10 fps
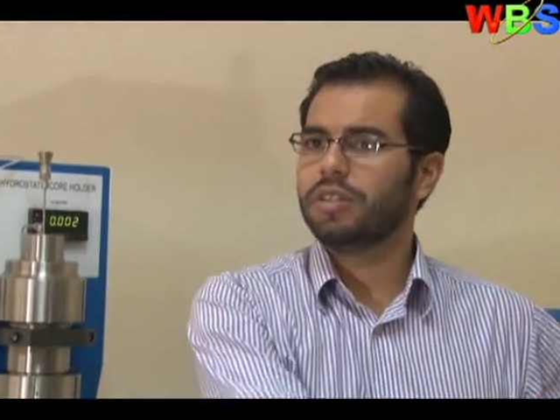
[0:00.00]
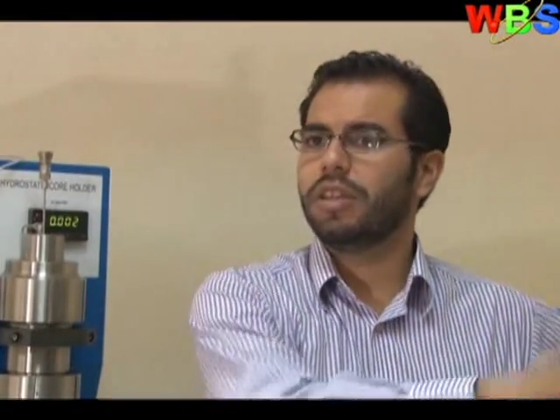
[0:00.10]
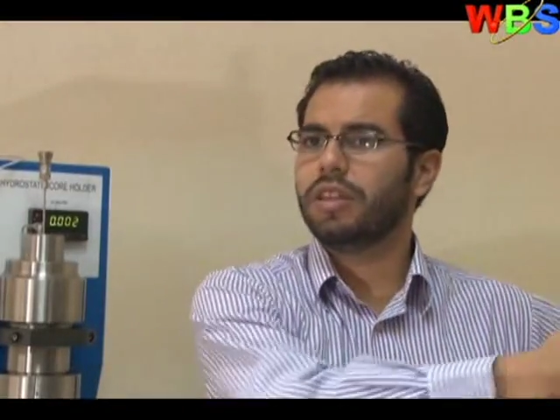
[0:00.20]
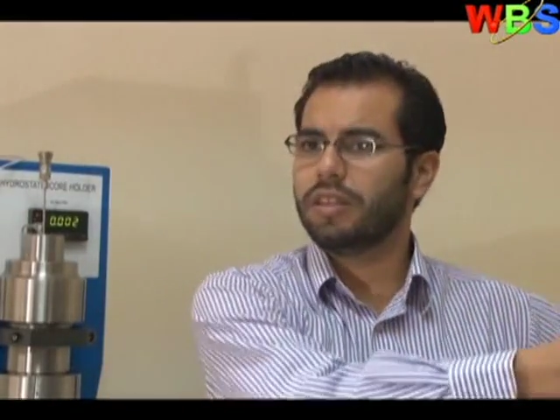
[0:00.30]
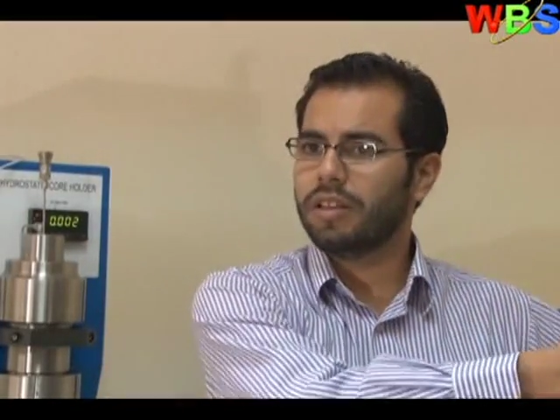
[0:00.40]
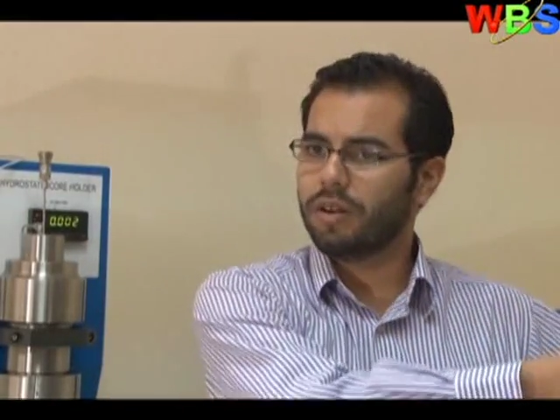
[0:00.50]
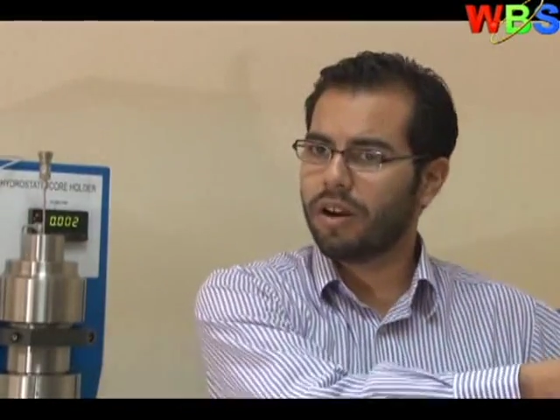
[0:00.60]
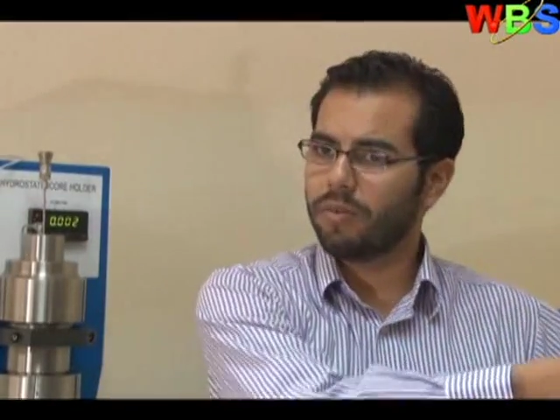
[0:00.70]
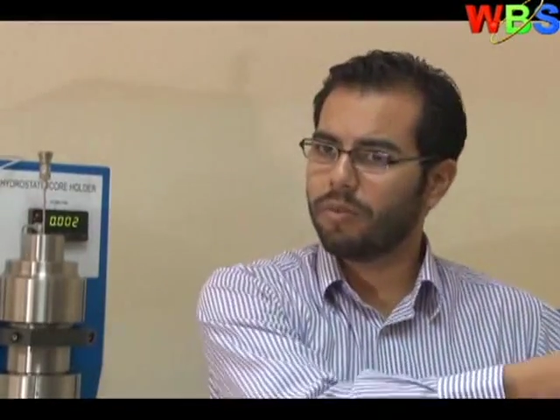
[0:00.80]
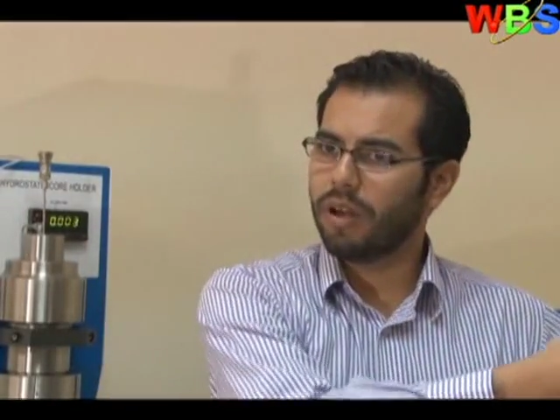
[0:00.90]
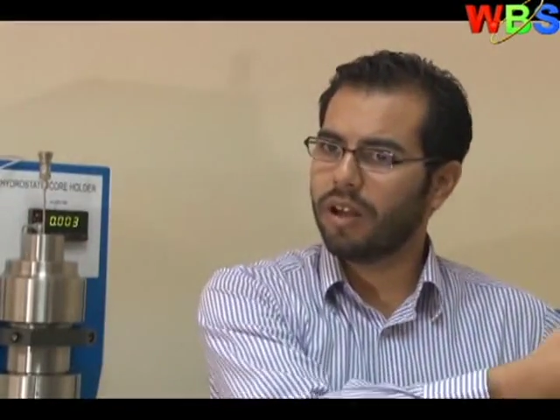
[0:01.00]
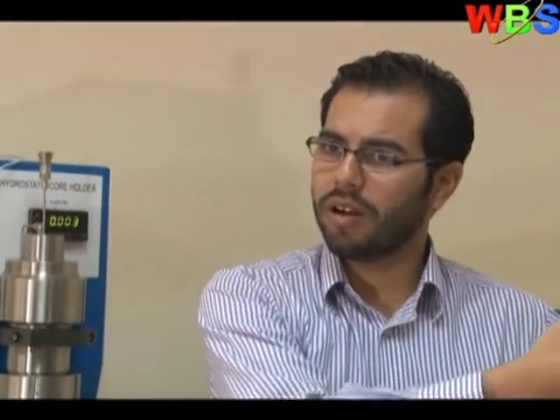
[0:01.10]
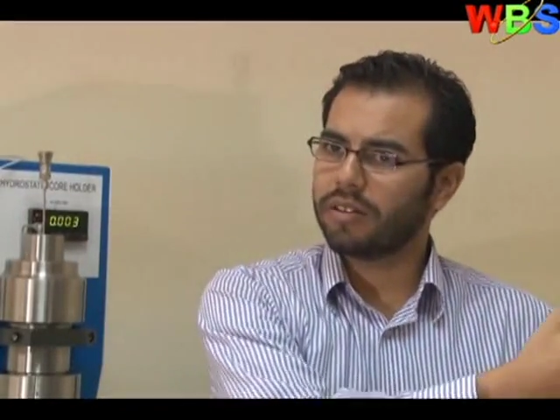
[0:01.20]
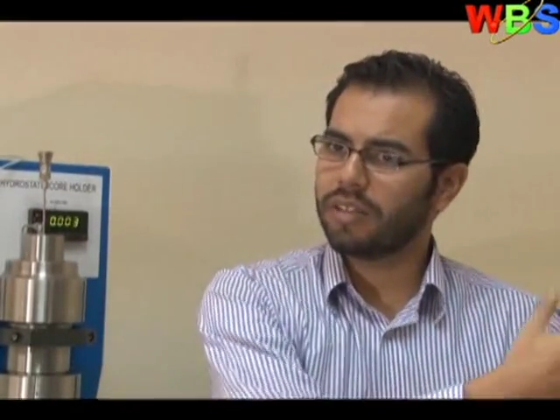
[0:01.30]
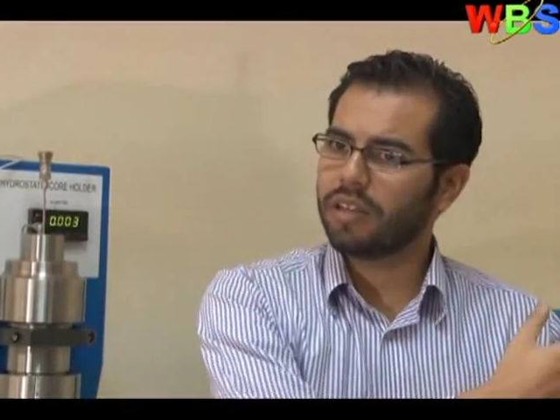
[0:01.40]
They
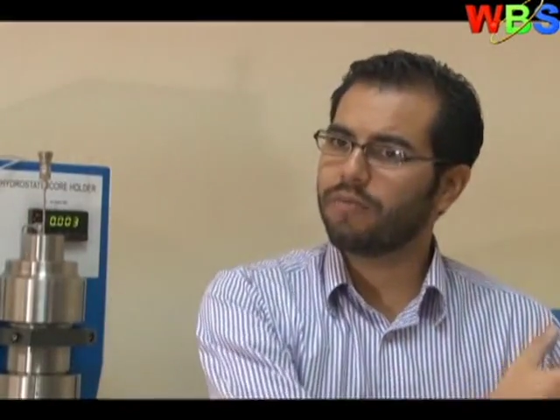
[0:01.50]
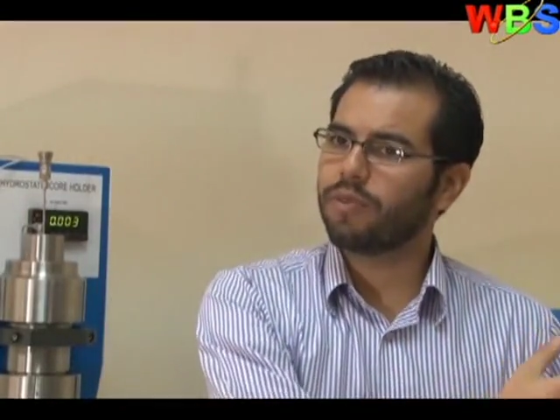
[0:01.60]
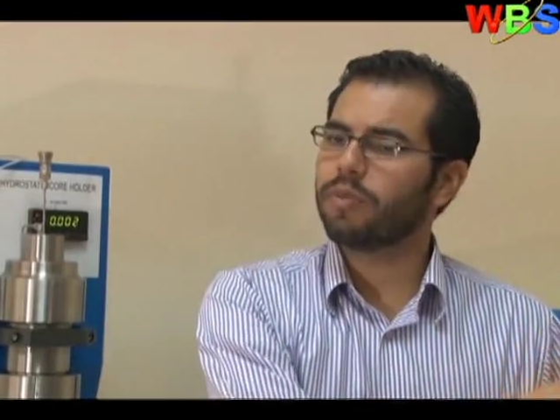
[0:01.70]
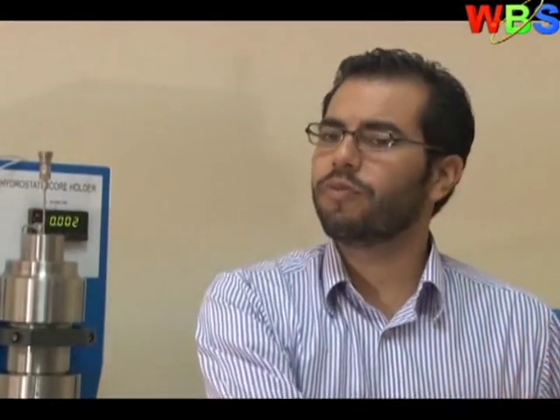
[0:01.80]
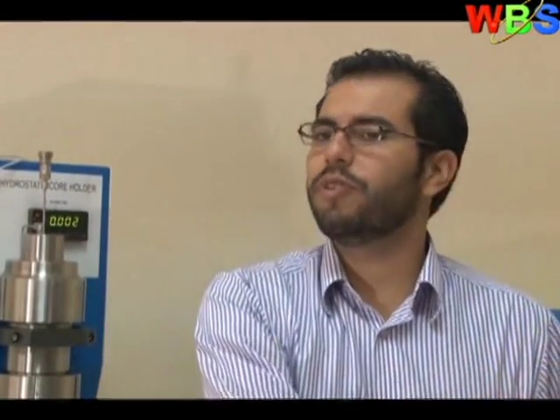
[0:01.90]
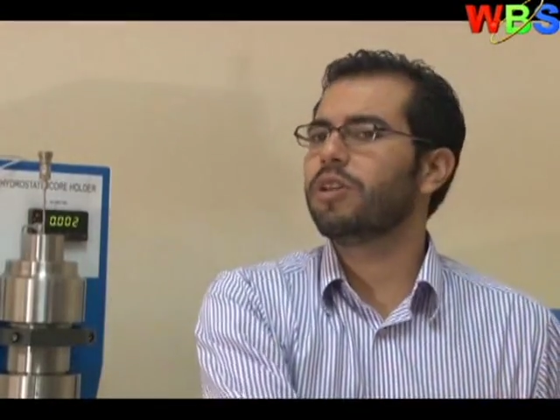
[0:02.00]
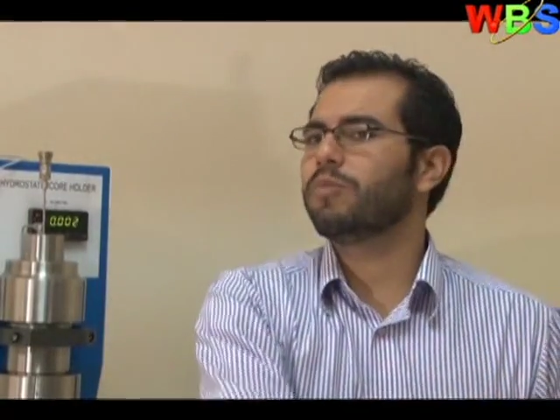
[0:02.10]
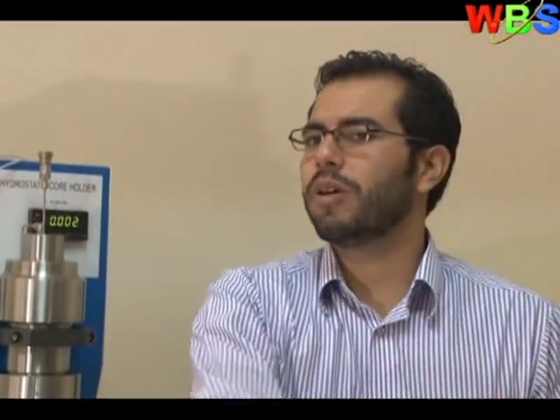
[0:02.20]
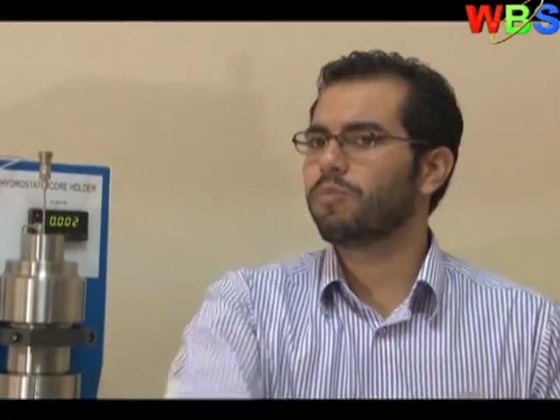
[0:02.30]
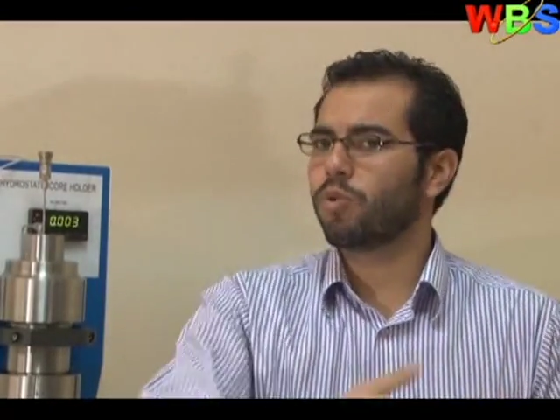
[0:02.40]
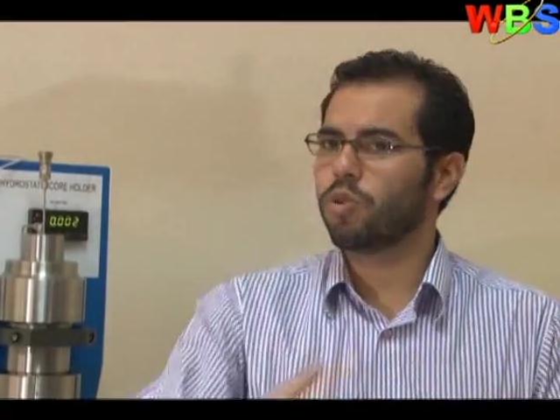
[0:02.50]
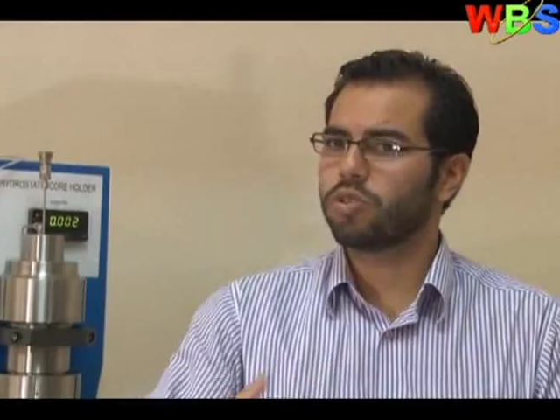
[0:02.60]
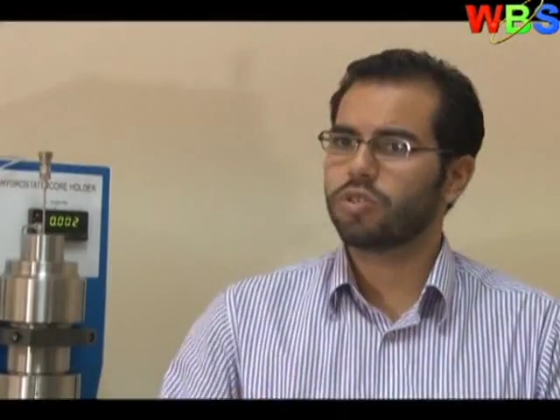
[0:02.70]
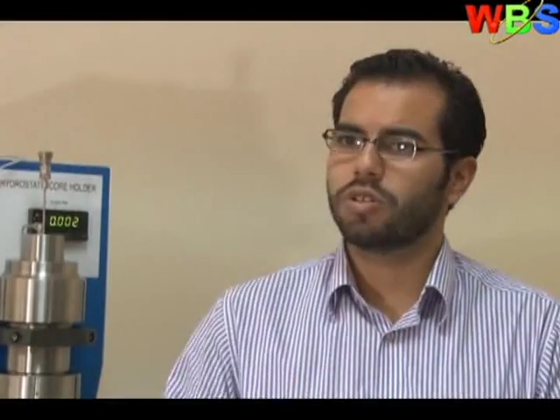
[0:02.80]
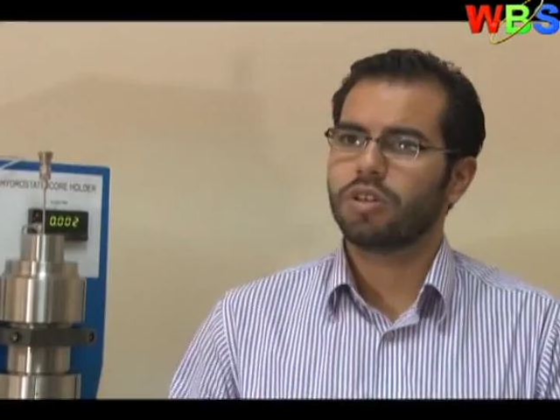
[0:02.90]
are taken from the field but
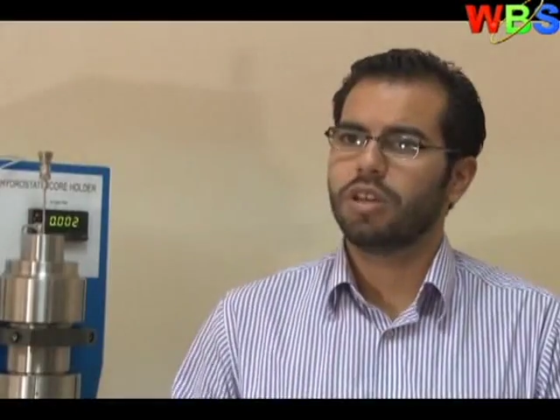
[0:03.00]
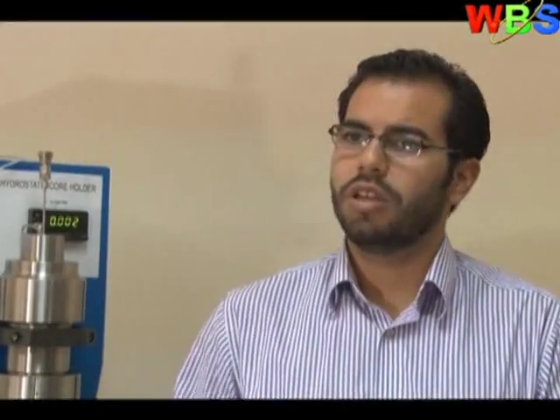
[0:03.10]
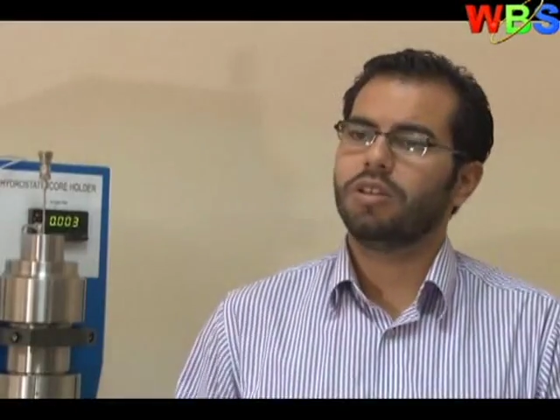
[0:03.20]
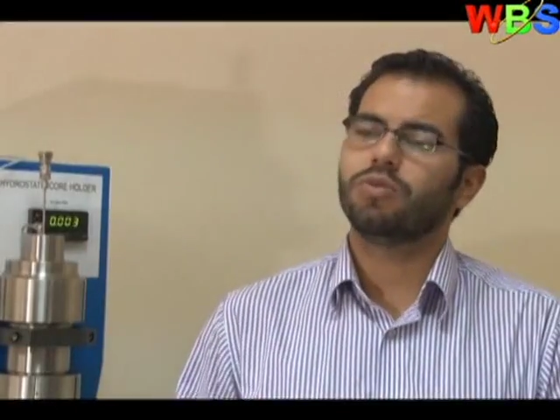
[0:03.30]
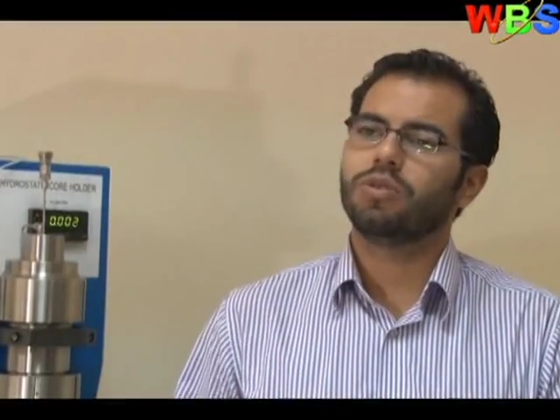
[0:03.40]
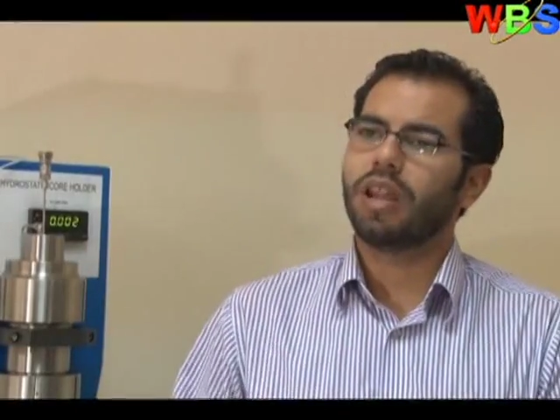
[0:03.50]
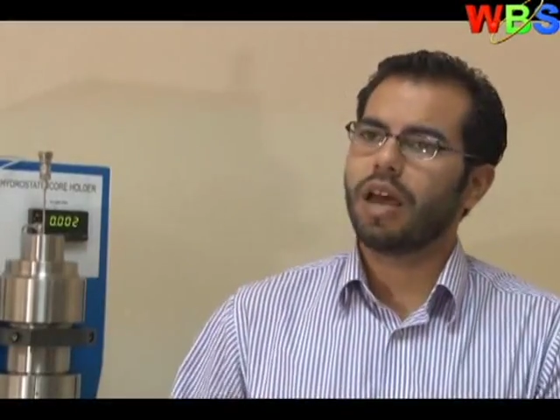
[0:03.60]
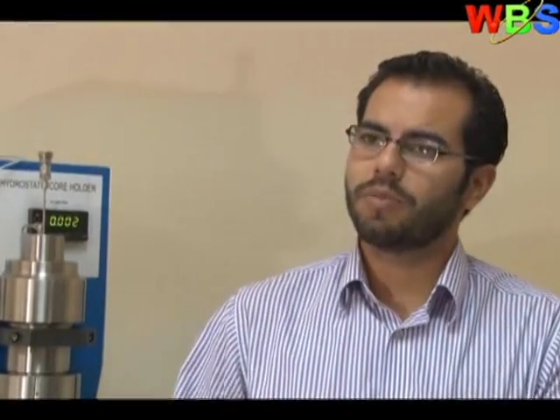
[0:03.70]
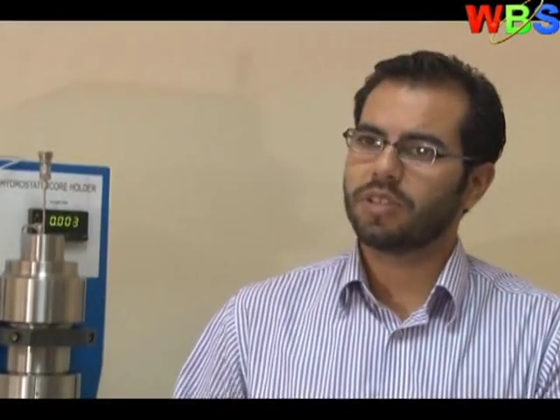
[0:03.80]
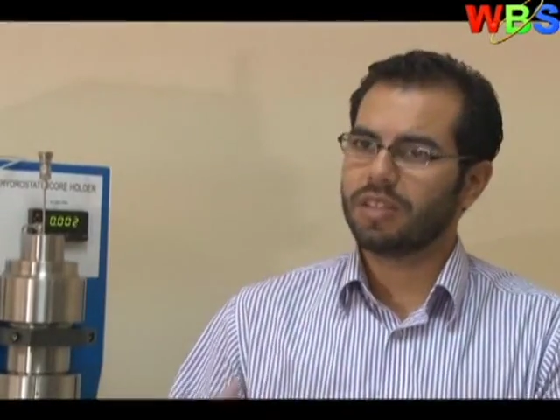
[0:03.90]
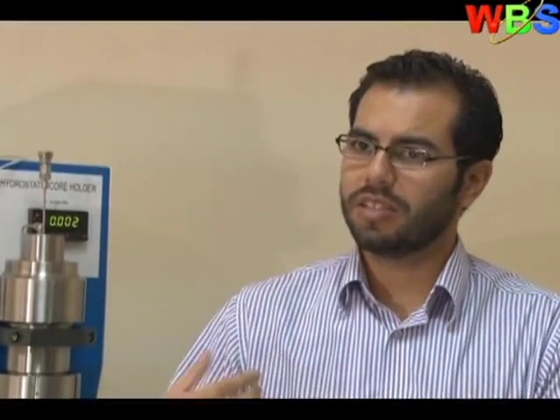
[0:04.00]
brought into the labs,